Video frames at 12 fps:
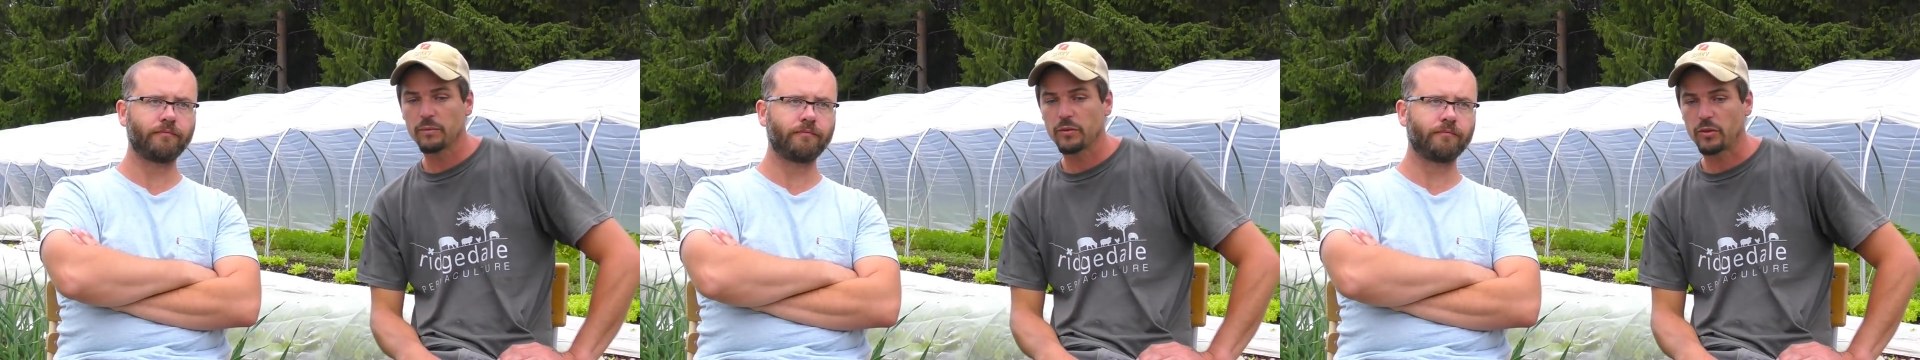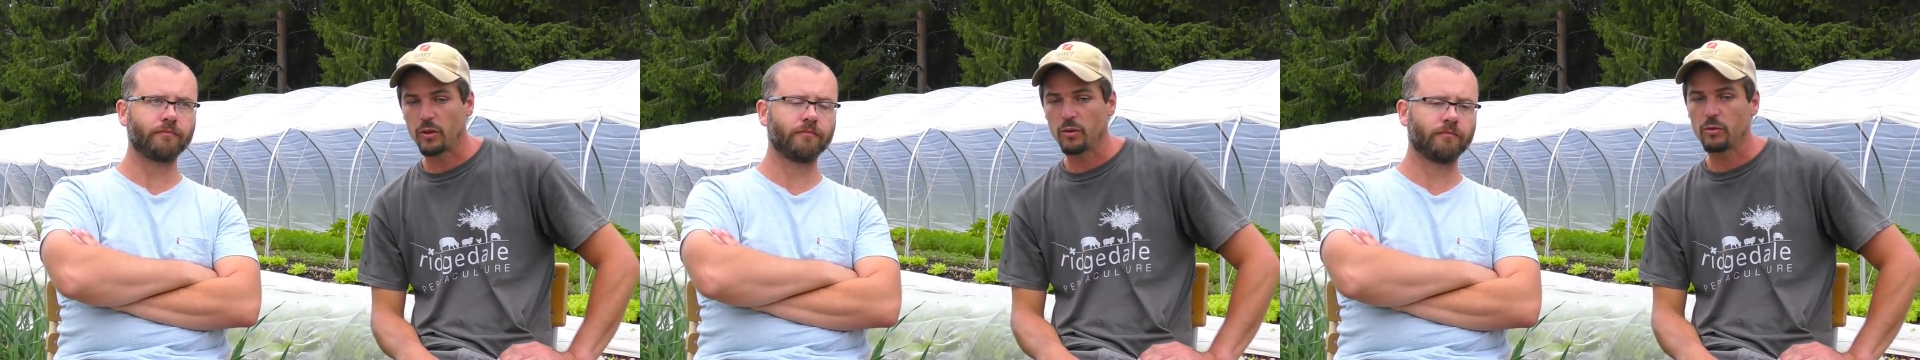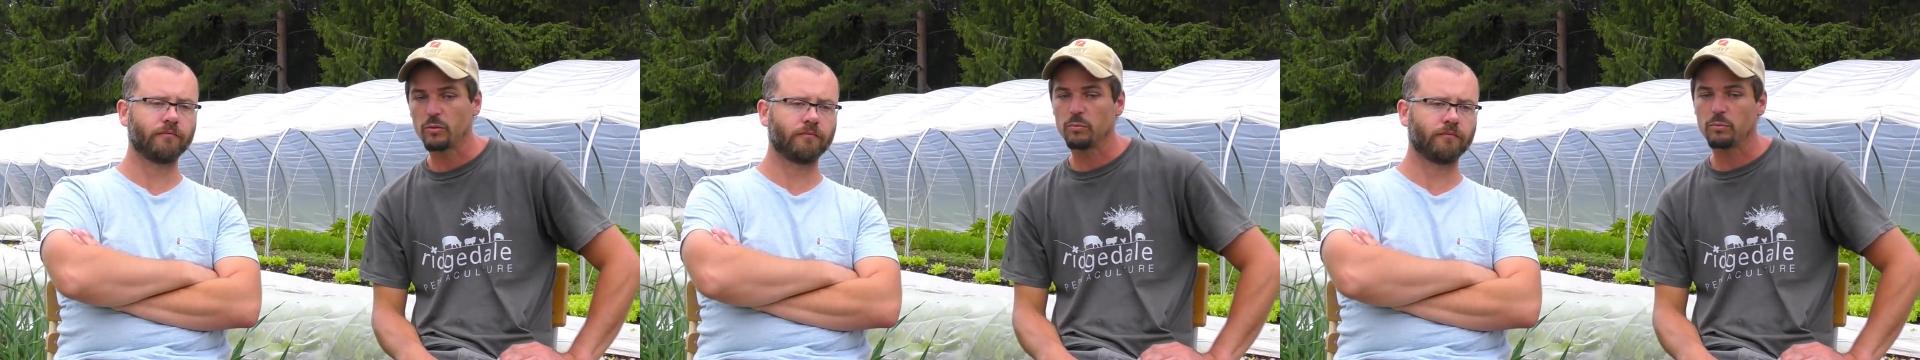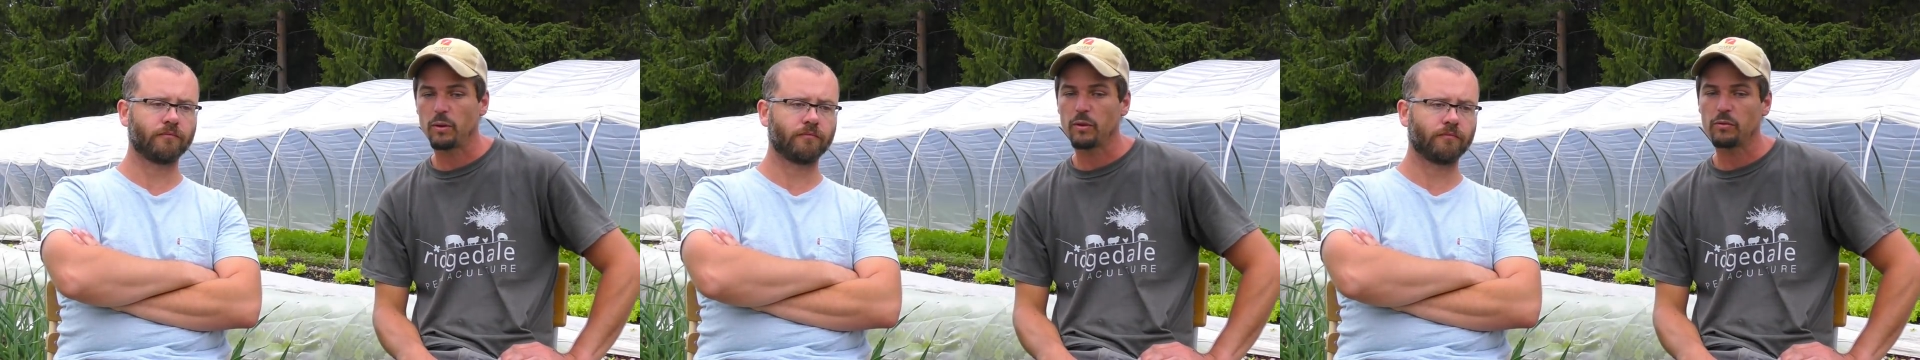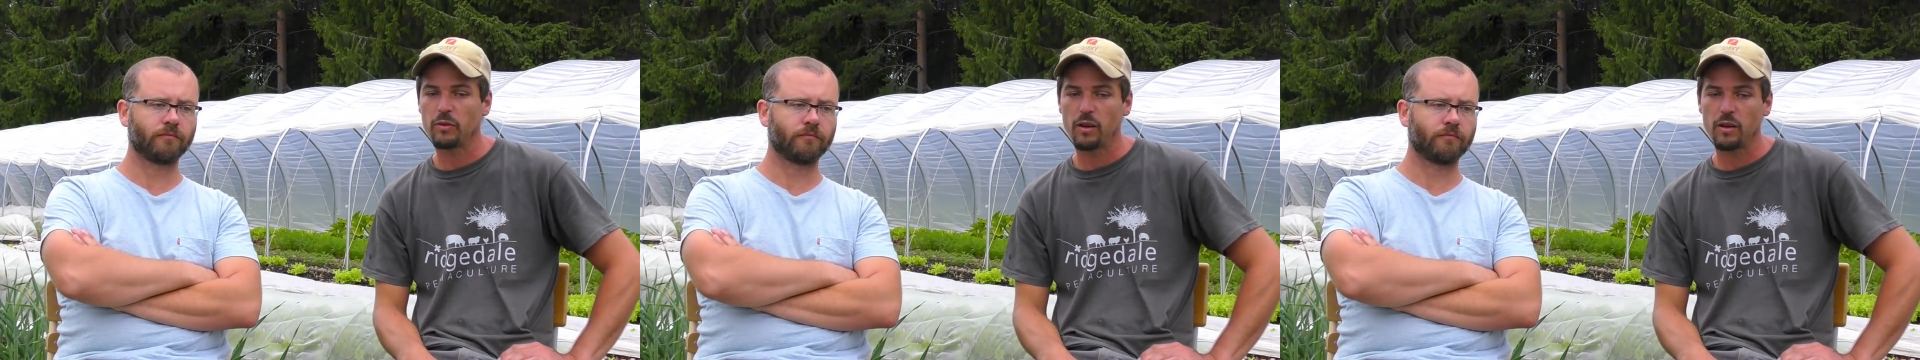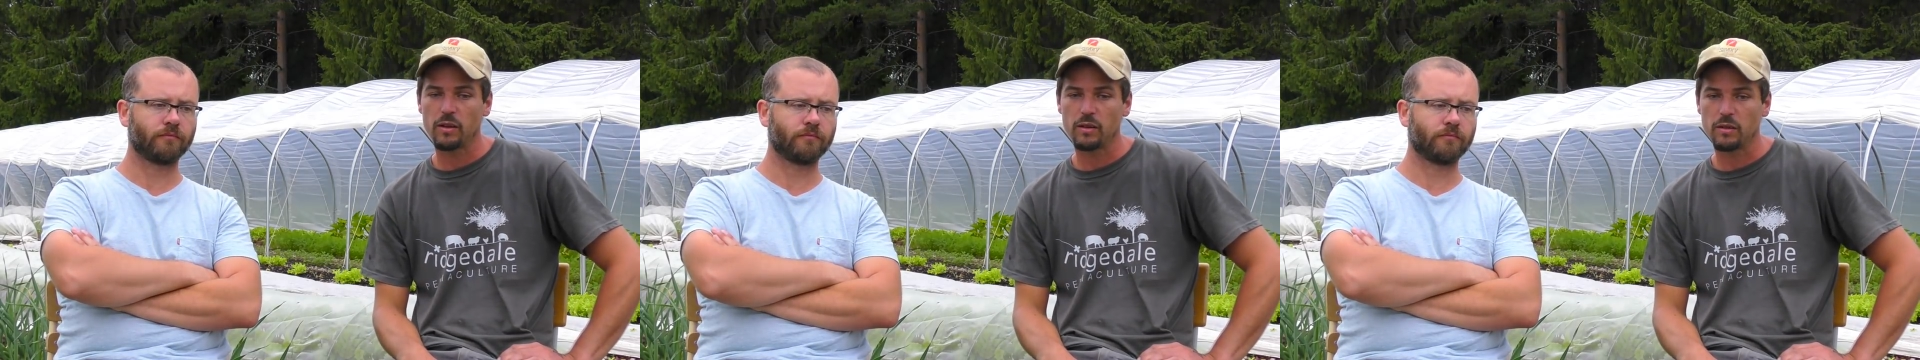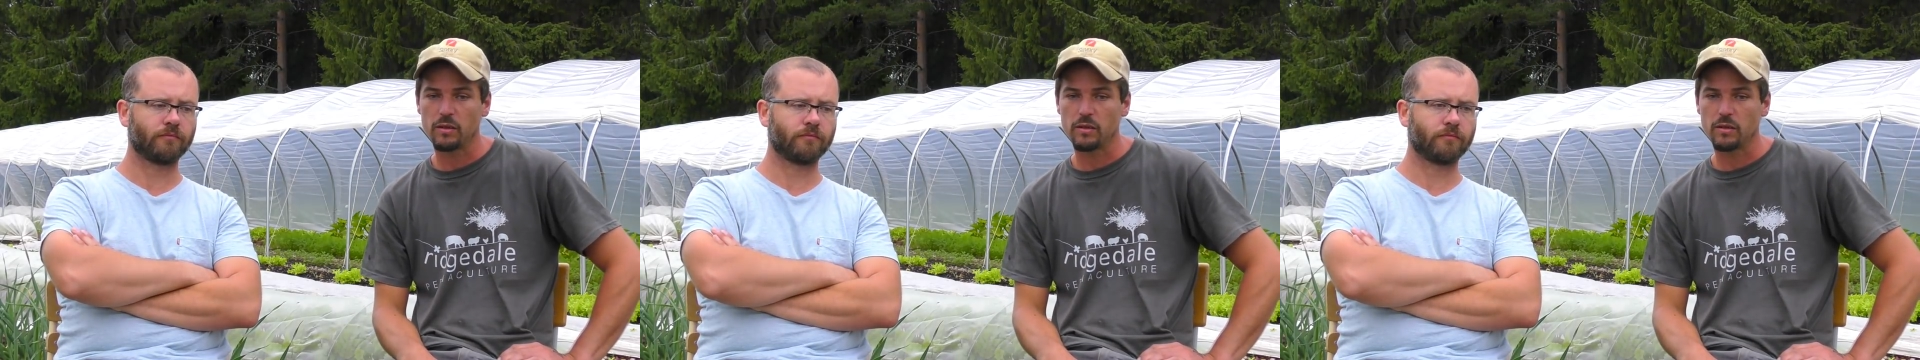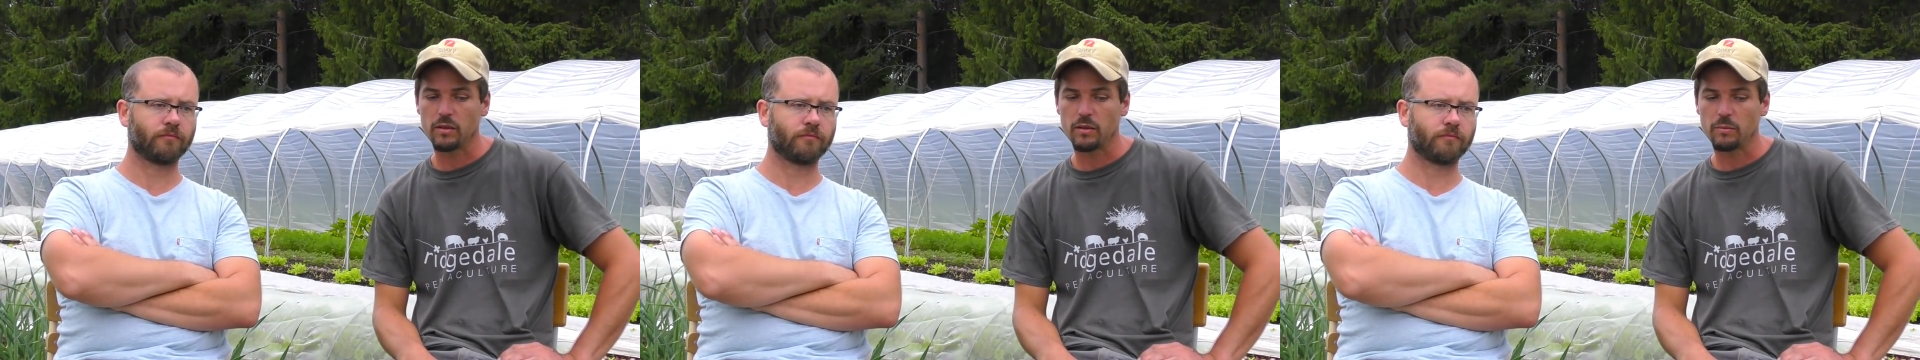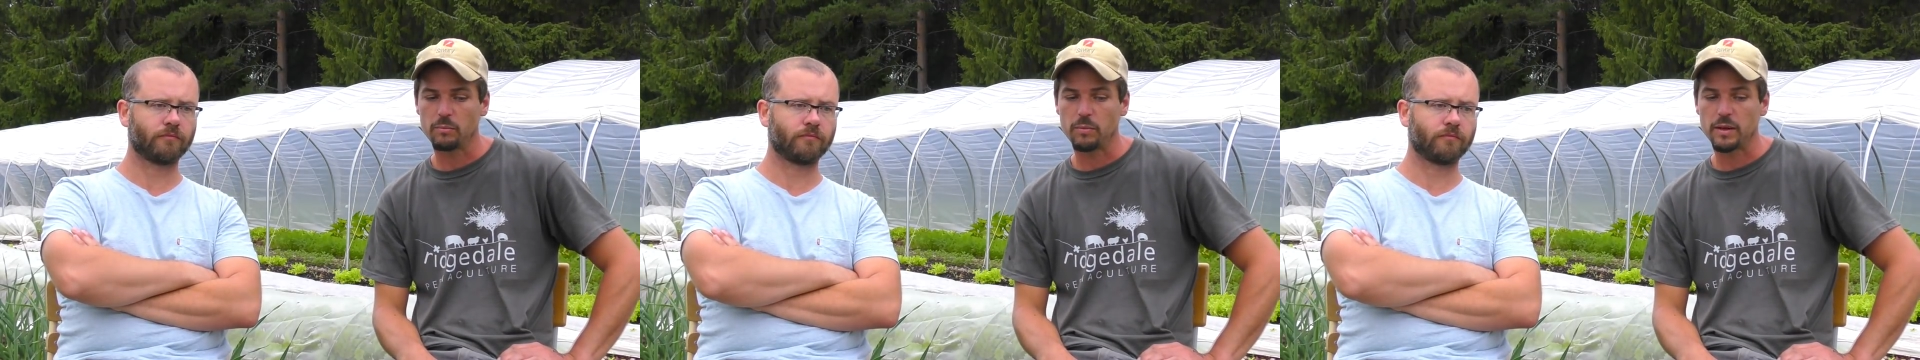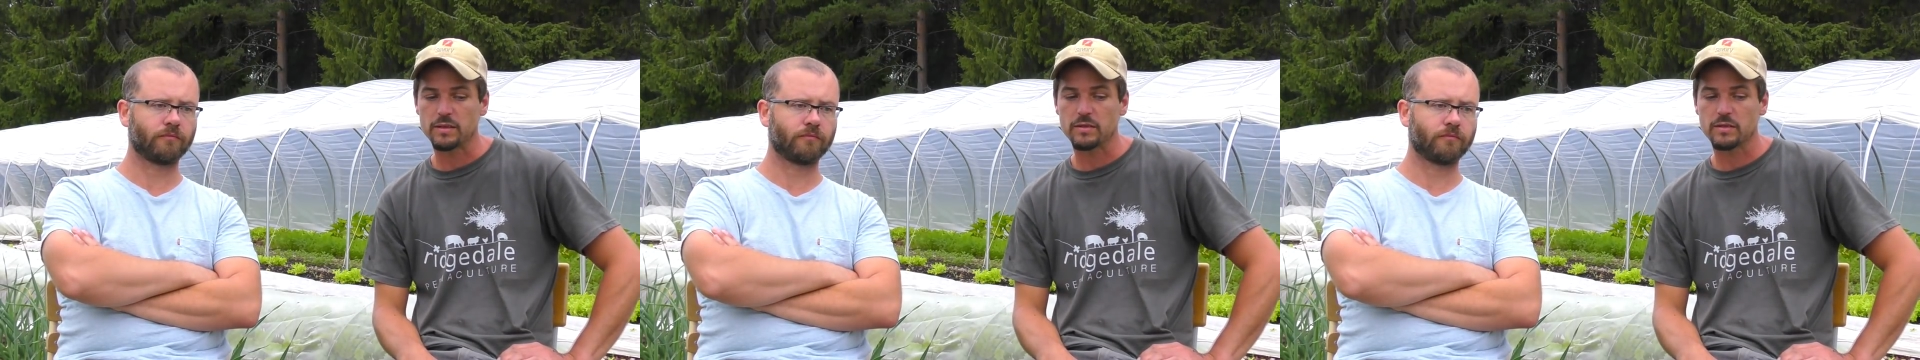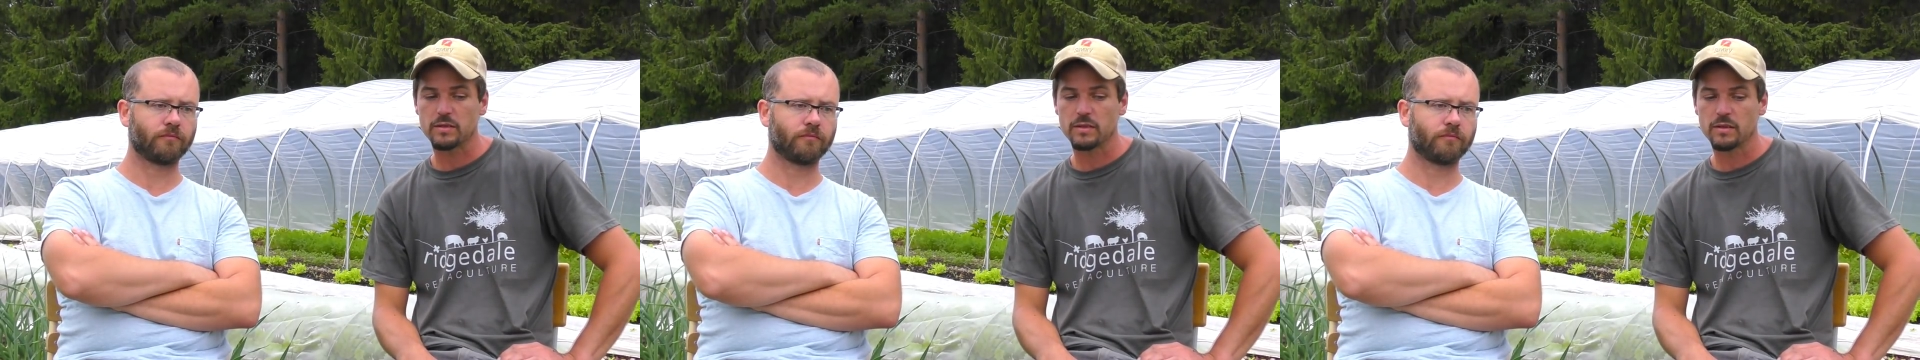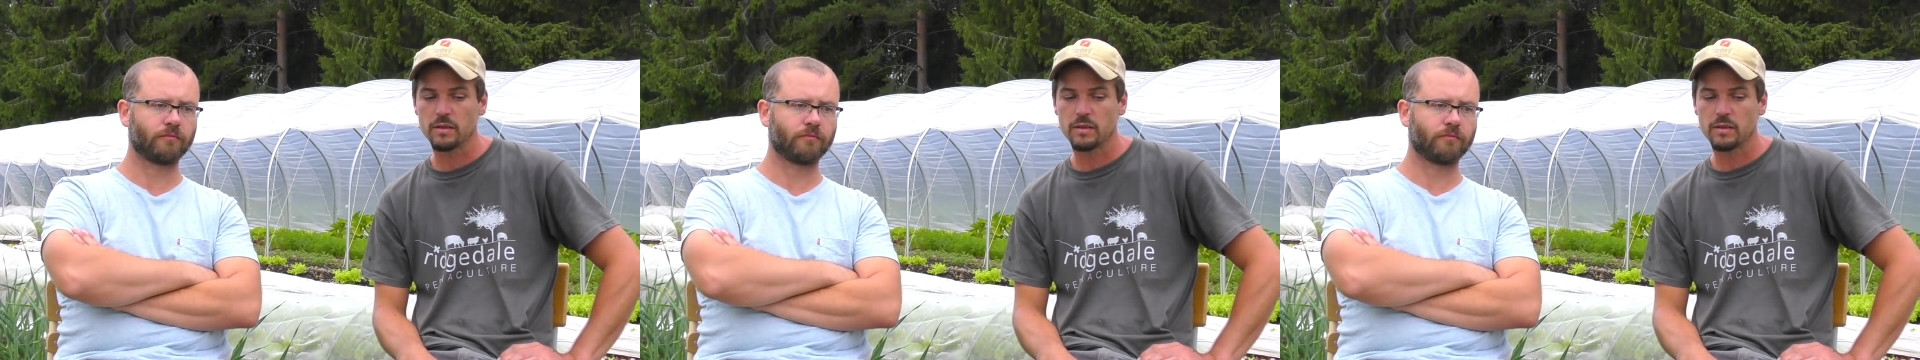Speaker 1: So by far the best